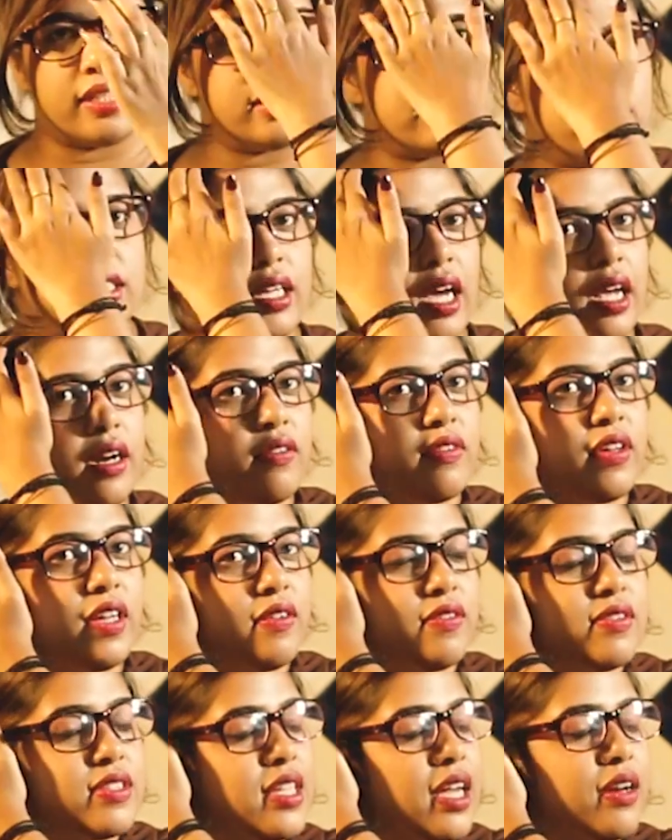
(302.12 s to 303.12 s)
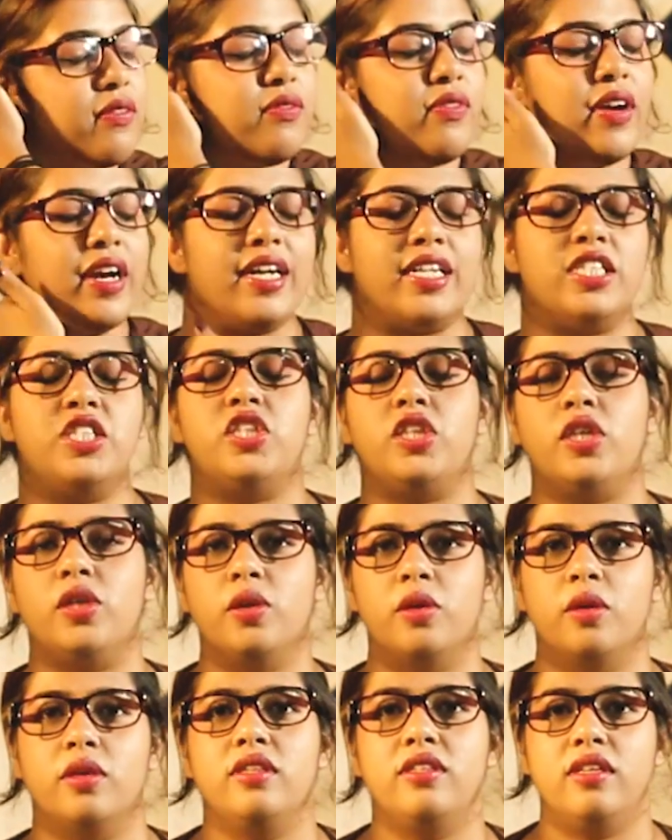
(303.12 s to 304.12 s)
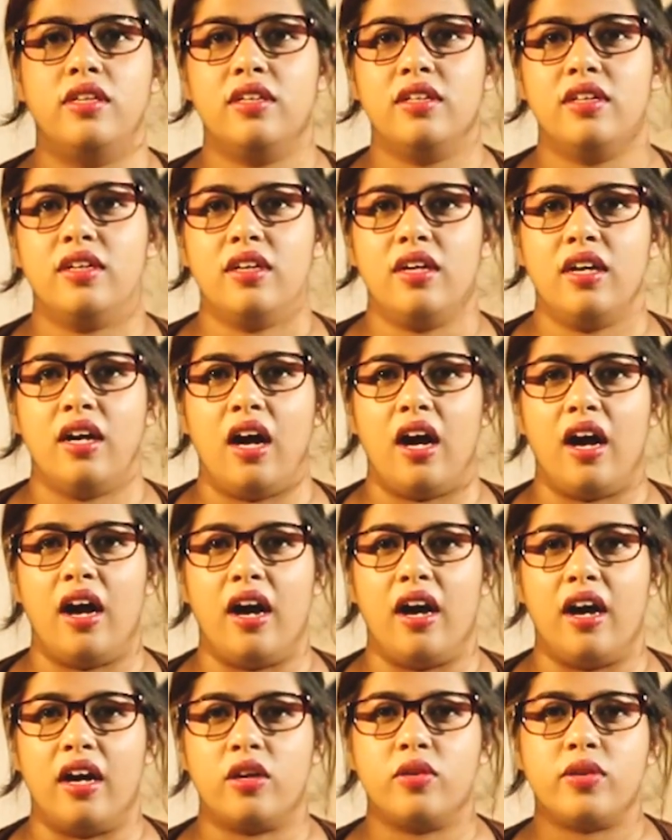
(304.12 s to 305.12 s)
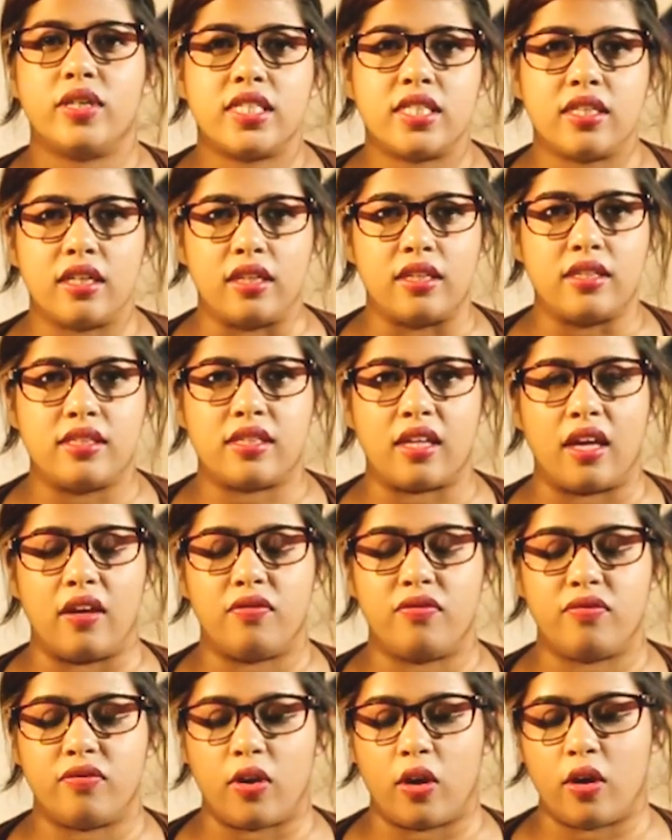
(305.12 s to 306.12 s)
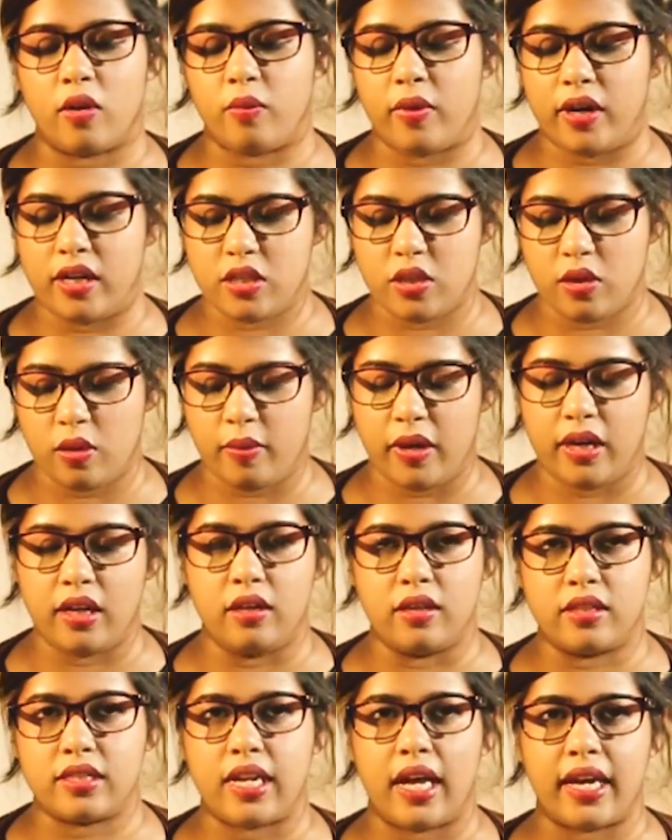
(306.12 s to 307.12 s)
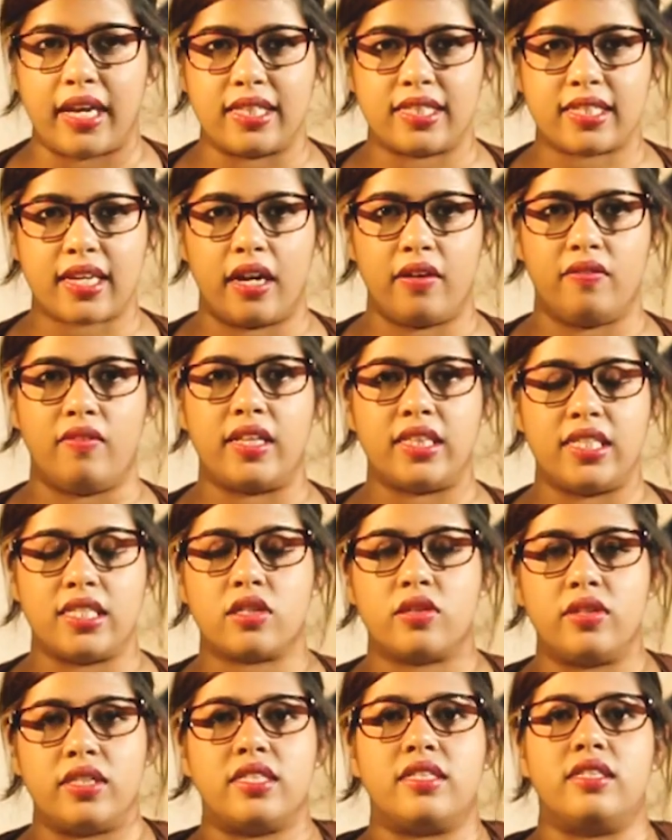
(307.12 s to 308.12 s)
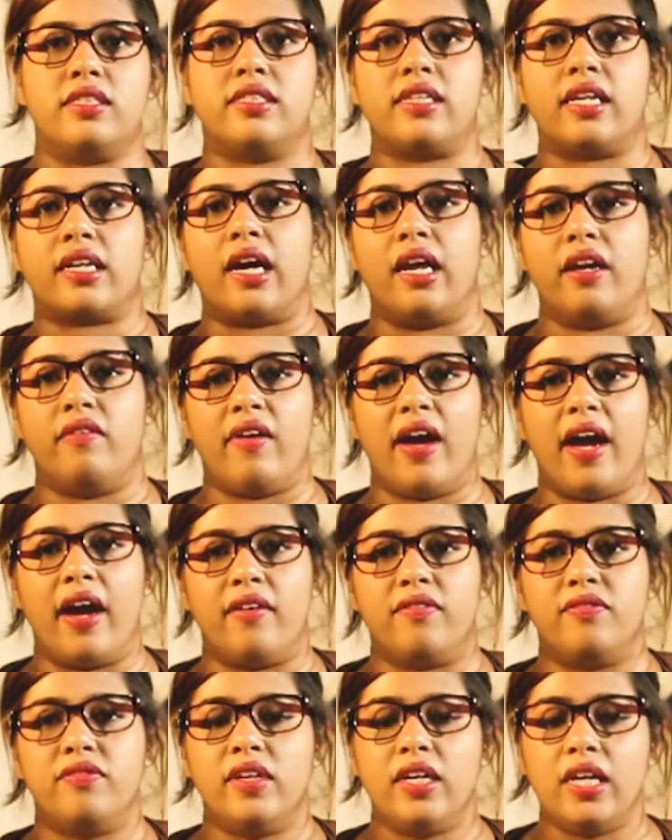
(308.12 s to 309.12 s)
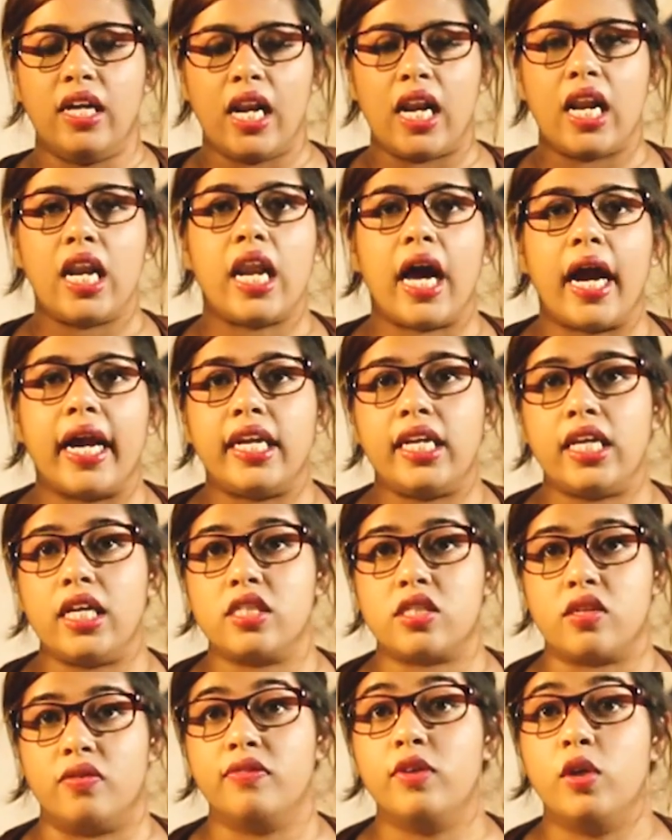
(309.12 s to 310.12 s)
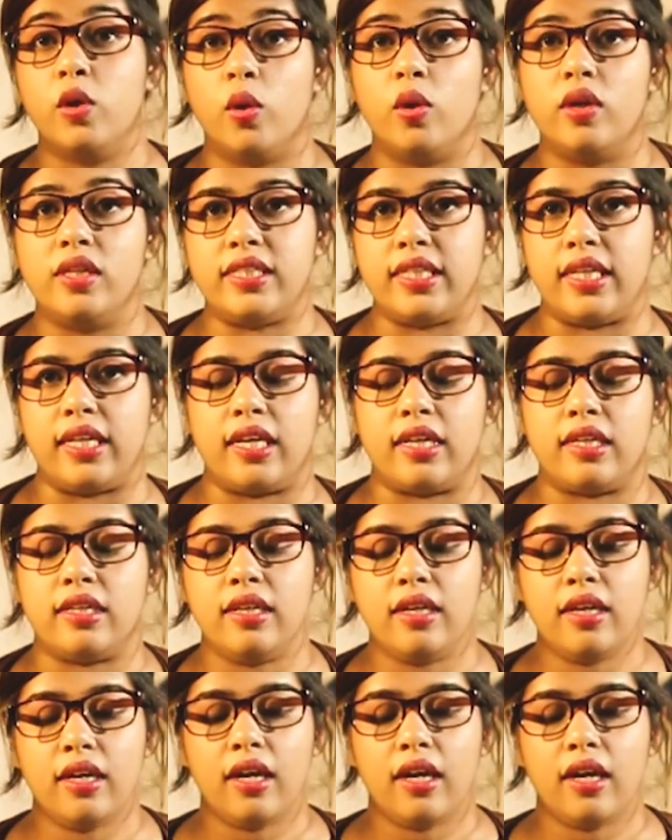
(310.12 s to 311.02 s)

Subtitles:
it just kind of gives that very geode crystals. If you're not very sure what it looks like, it's kind of like these crystals that kind of have linings of gold in it,